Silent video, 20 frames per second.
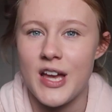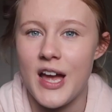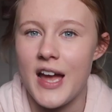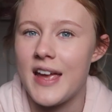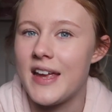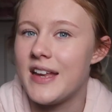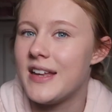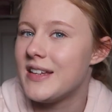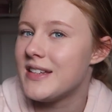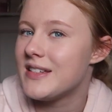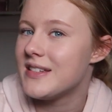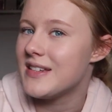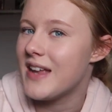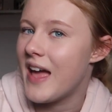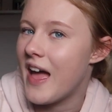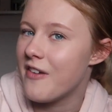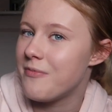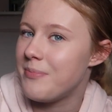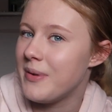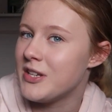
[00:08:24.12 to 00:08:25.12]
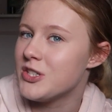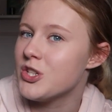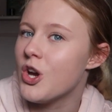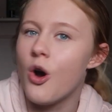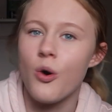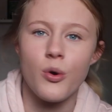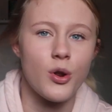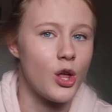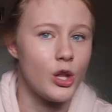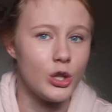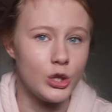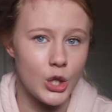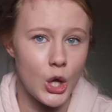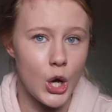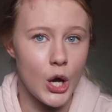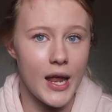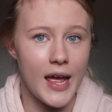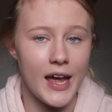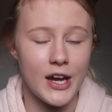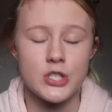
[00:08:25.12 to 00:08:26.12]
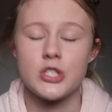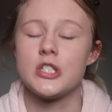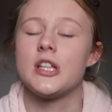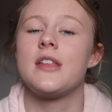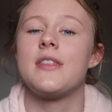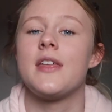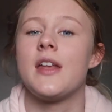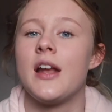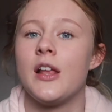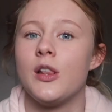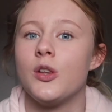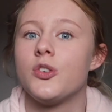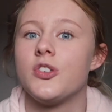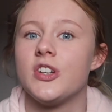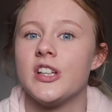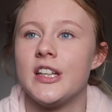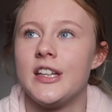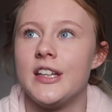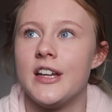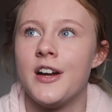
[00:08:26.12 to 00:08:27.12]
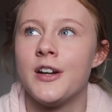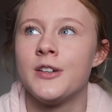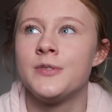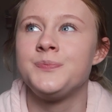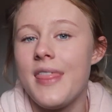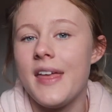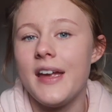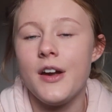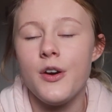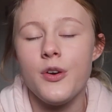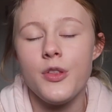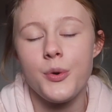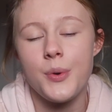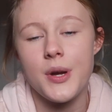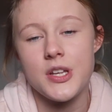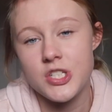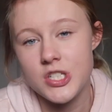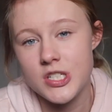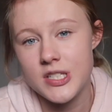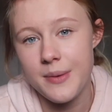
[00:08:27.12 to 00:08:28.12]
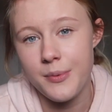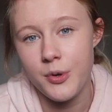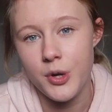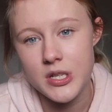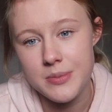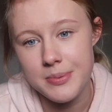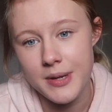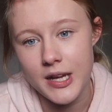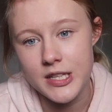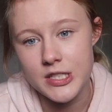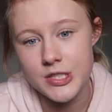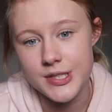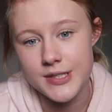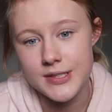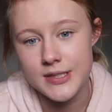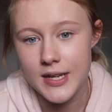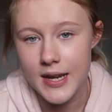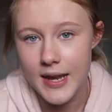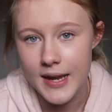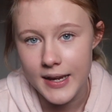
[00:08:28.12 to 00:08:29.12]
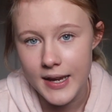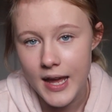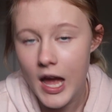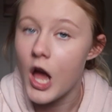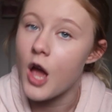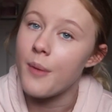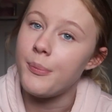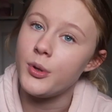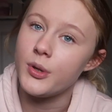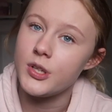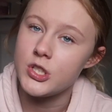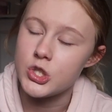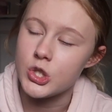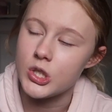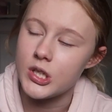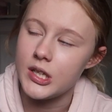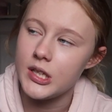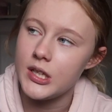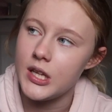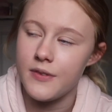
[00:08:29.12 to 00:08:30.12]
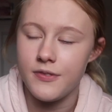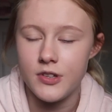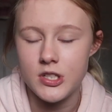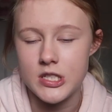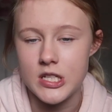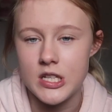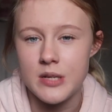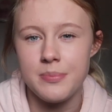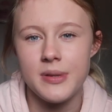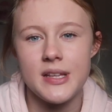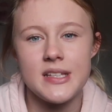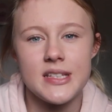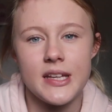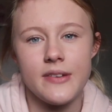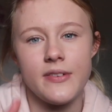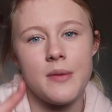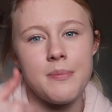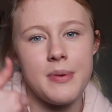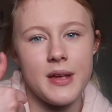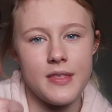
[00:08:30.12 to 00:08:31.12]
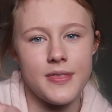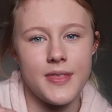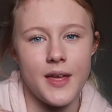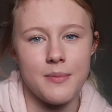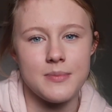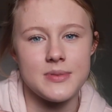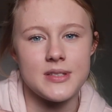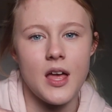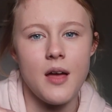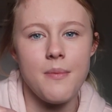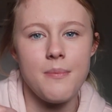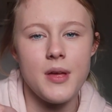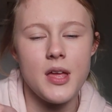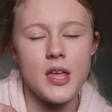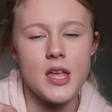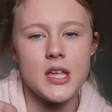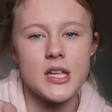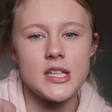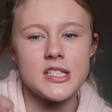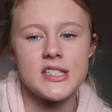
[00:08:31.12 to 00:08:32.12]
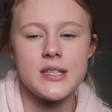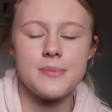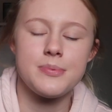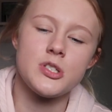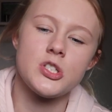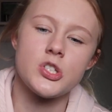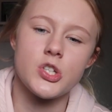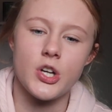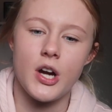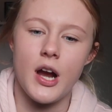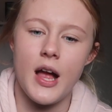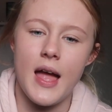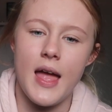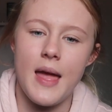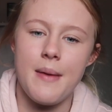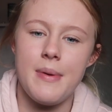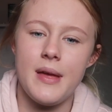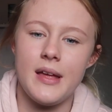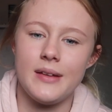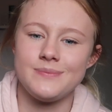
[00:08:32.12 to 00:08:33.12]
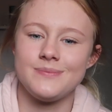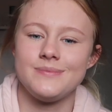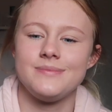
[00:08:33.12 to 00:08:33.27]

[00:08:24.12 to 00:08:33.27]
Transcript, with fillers: I have been told a lot actually that I look really young. They're all the questions I'm going to be answering today. I hope you enjoyed. If you did, please give it a big thumbs up, subscribe,